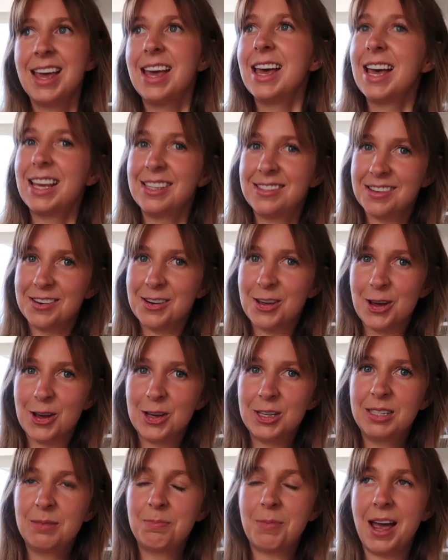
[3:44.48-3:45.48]
His and
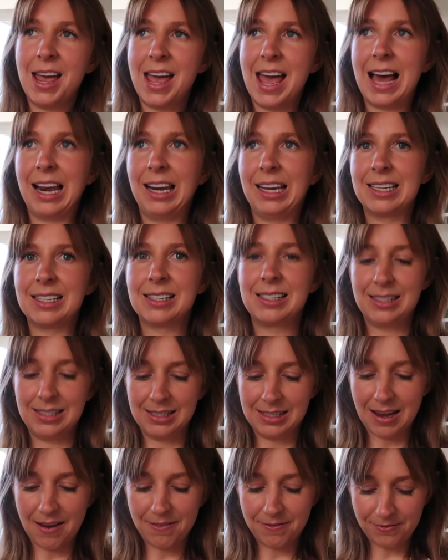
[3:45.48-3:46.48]
Hers by
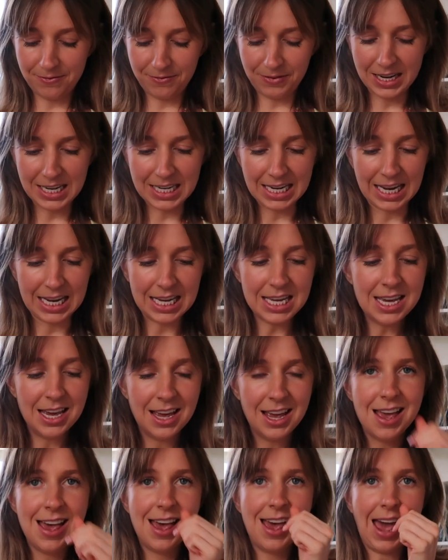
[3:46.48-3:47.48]
Alice Feeney,
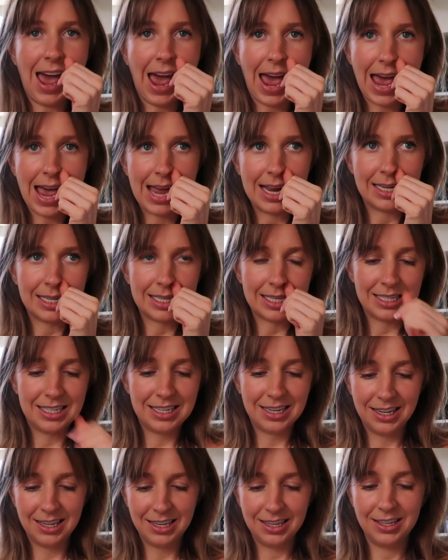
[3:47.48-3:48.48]
and
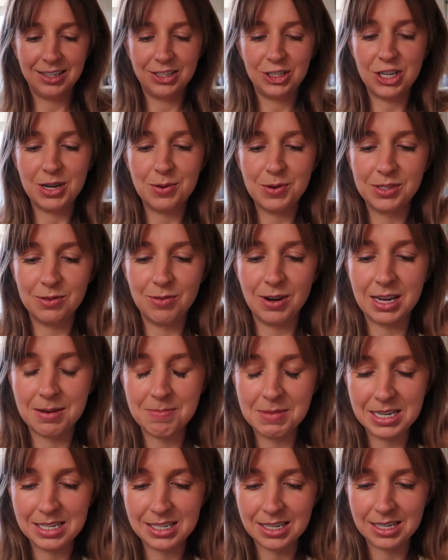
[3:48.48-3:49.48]
she was
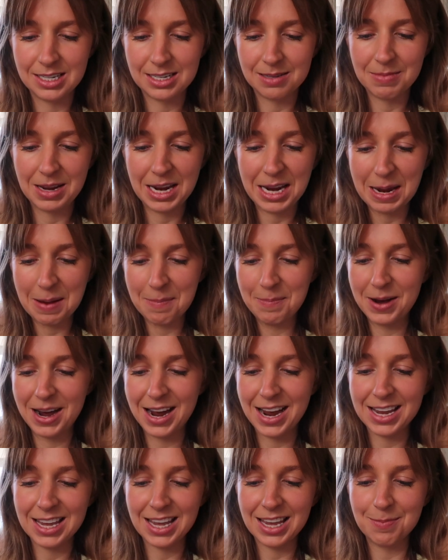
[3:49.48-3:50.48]
recommended to me
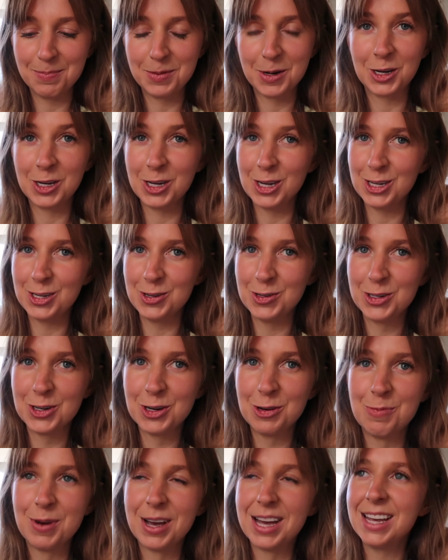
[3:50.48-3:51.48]
by book
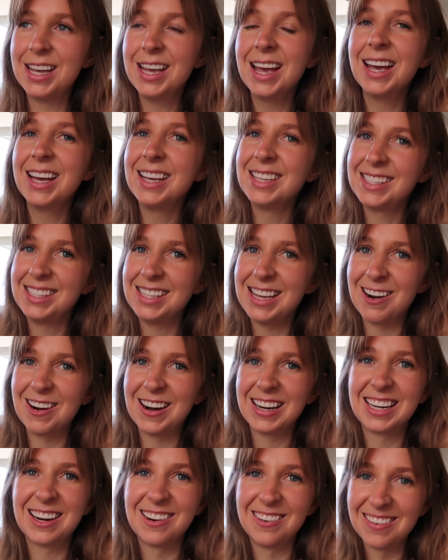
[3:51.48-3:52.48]
YouTuber
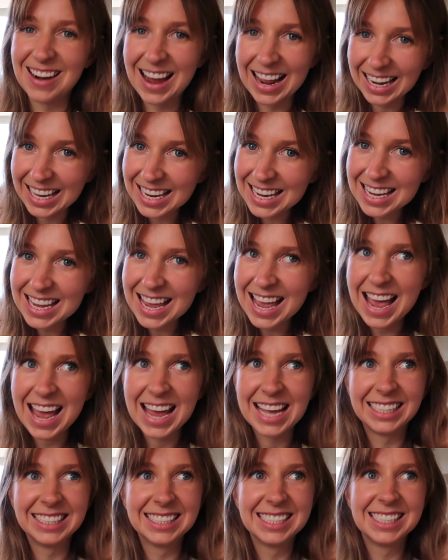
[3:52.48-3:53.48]
Sarah Corelli,
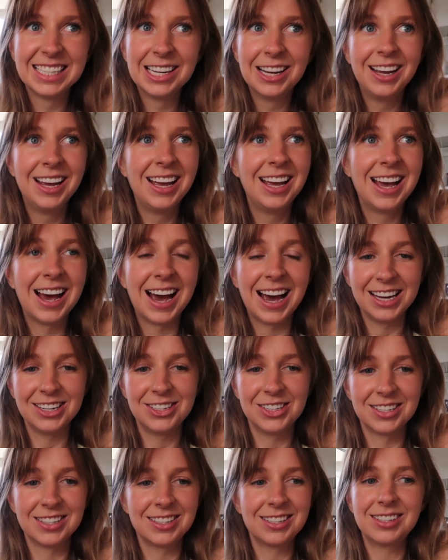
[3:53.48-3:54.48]
and I
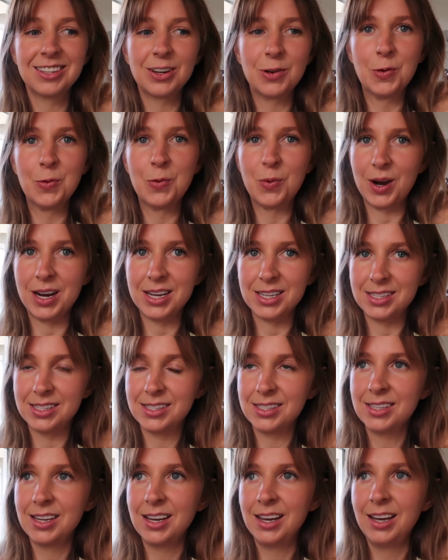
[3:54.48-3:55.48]
just
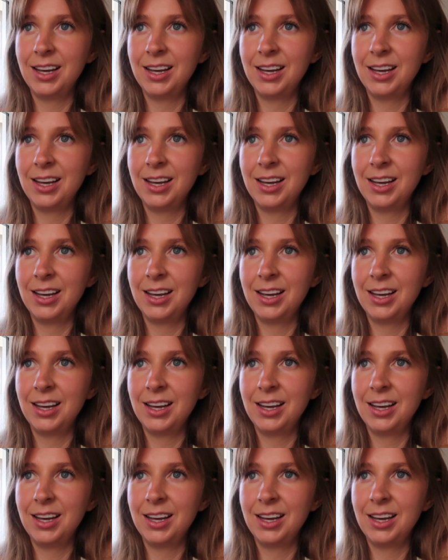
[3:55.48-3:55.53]
always,